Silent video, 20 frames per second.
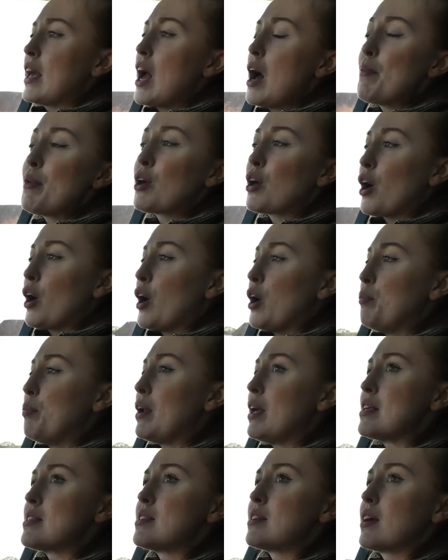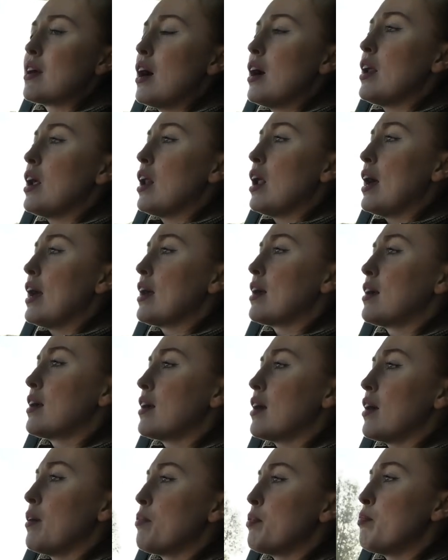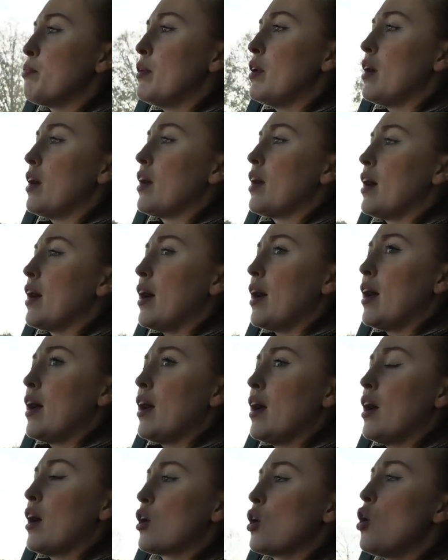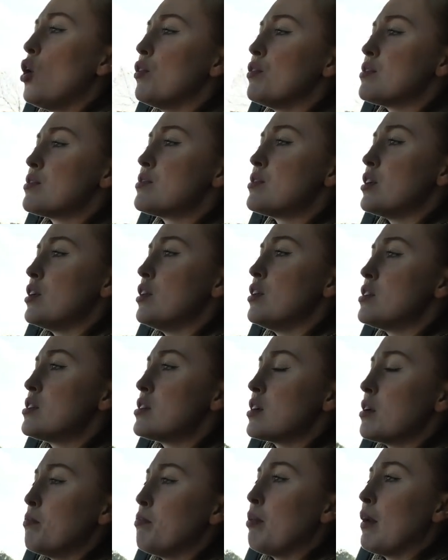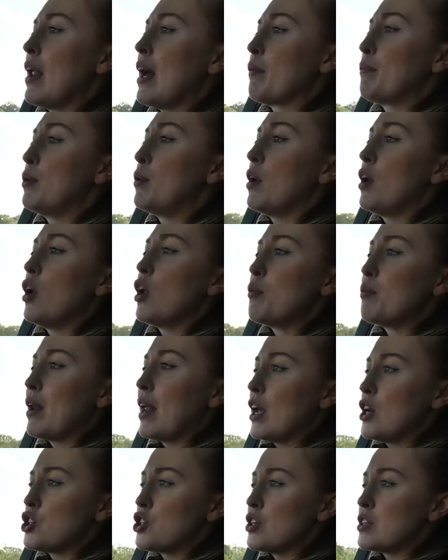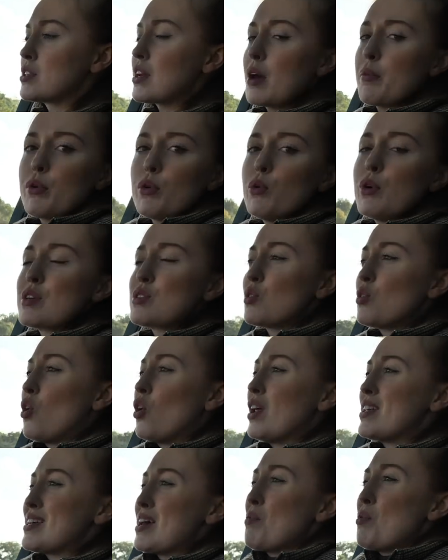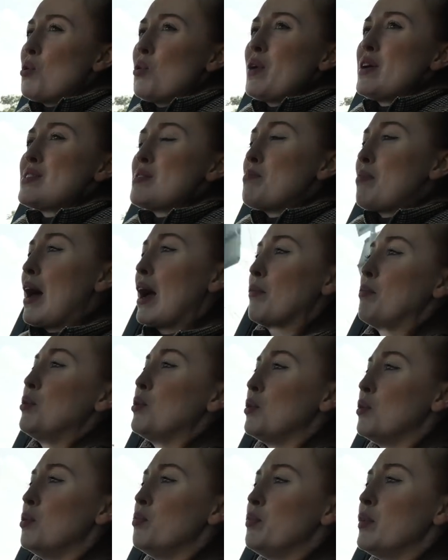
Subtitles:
come and go, but it's kind of like a constant Blackpool illuminations. Like, we're always on holiday, we're always in Blackpool.